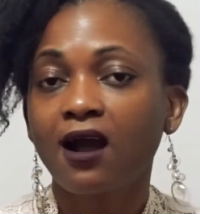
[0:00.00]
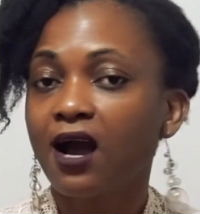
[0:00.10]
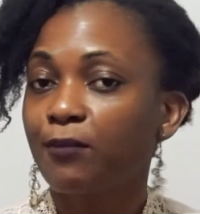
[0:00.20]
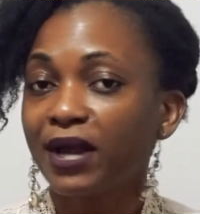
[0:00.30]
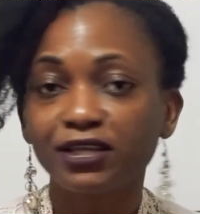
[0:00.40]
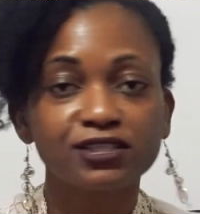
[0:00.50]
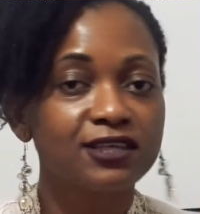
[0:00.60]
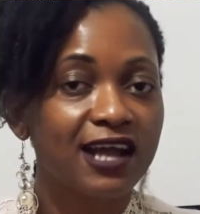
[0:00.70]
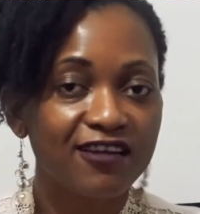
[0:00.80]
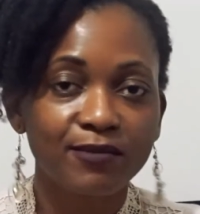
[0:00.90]
I used to
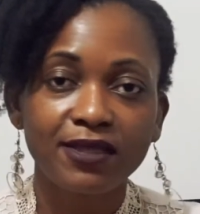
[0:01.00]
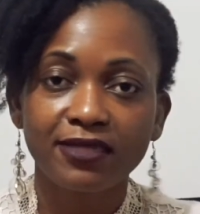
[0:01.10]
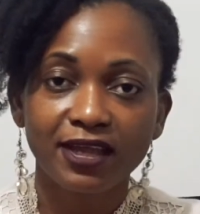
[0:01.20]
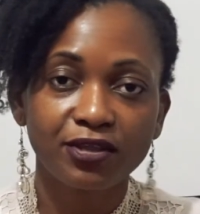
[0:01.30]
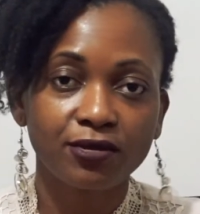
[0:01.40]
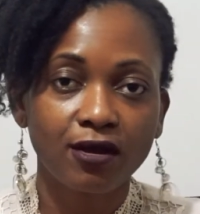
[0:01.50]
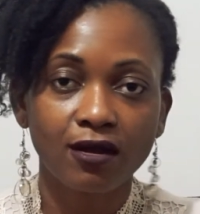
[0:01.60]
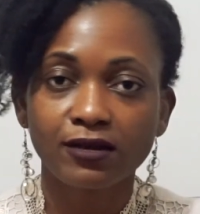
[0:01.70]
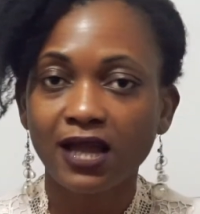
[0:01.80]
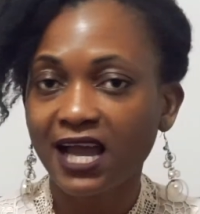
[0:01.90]
have my thank you
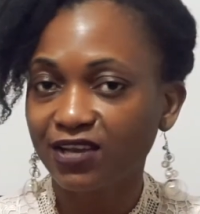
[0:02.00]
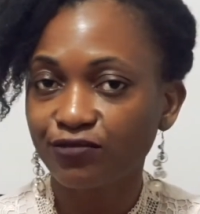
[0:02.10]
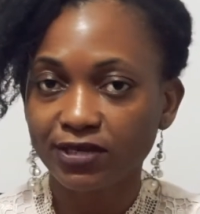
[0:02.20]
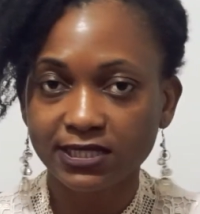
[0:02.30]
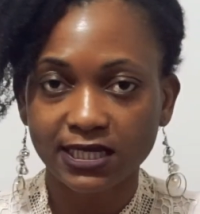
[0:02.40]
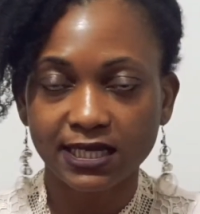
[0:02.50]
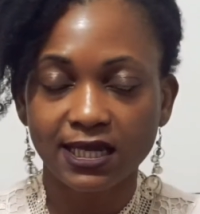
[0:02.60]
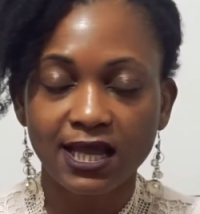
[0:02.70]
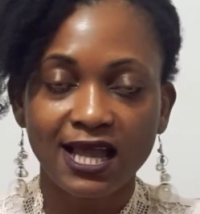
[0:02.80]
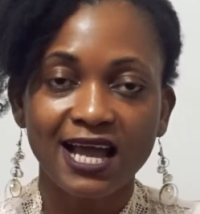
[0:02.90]
card handwritten,
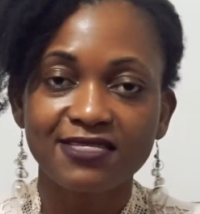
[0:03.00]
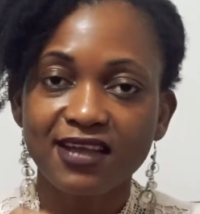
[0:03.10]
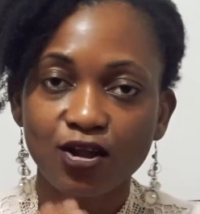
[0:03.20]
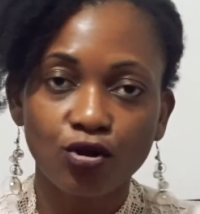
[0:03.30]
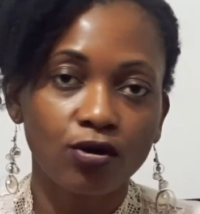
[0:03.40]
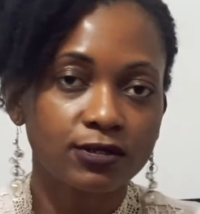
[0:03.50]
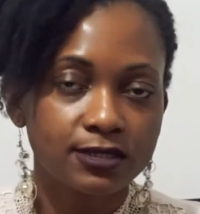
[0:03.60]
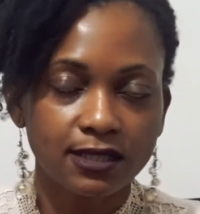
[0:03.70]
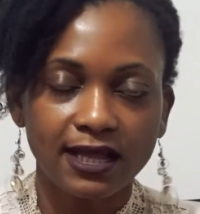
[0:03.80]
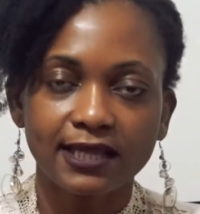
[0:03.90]
and that got
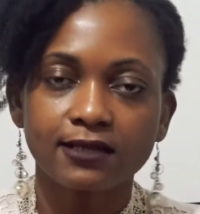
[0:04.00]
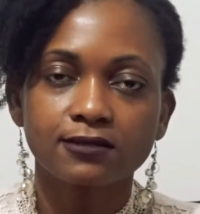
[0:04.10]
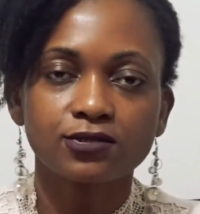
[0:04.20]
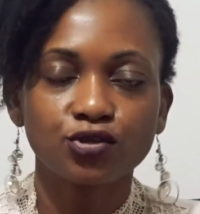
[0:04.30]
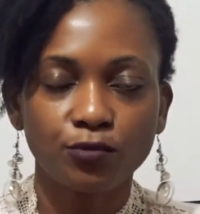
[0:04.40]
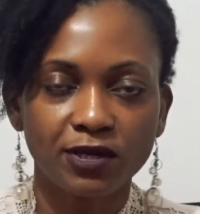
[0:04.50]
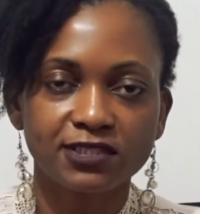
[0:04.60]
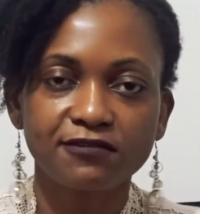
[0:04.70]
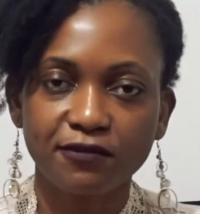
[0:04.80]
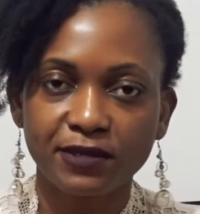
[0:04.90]
like too
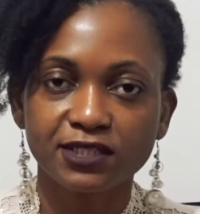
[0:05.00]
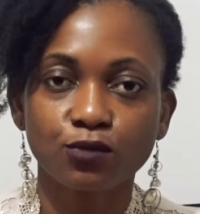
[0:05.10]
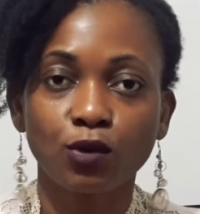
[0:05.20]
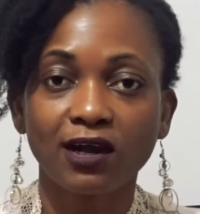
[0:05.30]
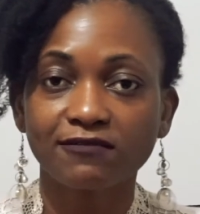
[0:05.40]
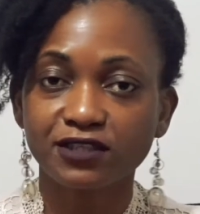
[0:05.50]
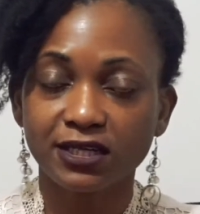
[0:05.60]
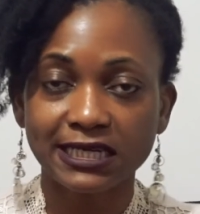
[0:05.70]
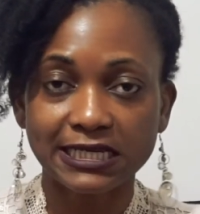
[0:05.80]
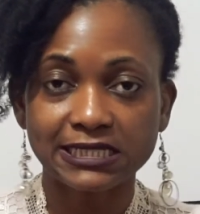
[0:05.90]
much for me. So what I've
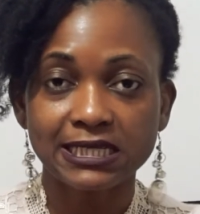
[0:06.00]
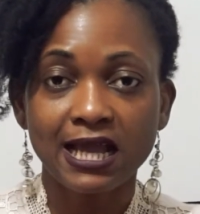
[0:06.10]
done is